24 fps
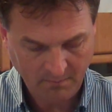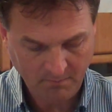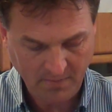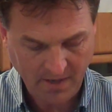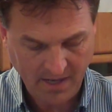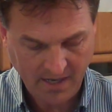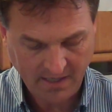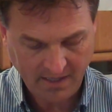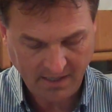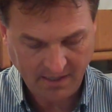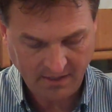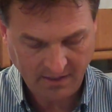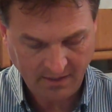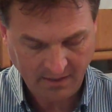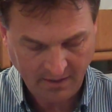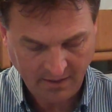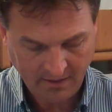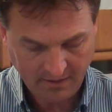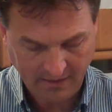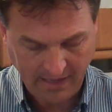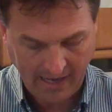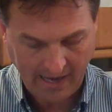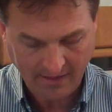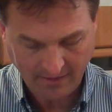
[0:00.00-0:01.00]
Maggie
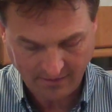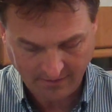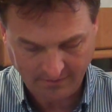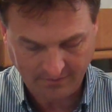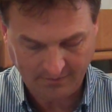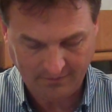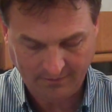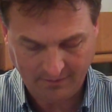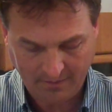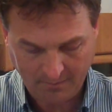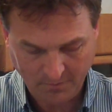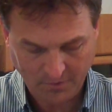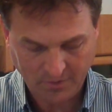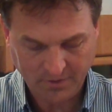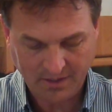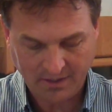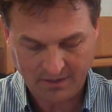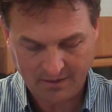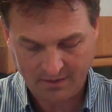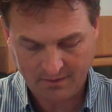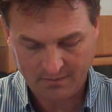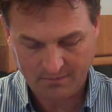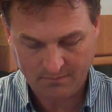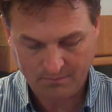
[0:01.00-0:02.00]
Gallagher, I'm
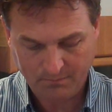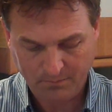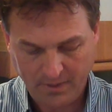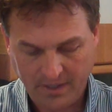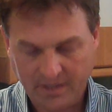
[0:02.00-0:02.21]
looking on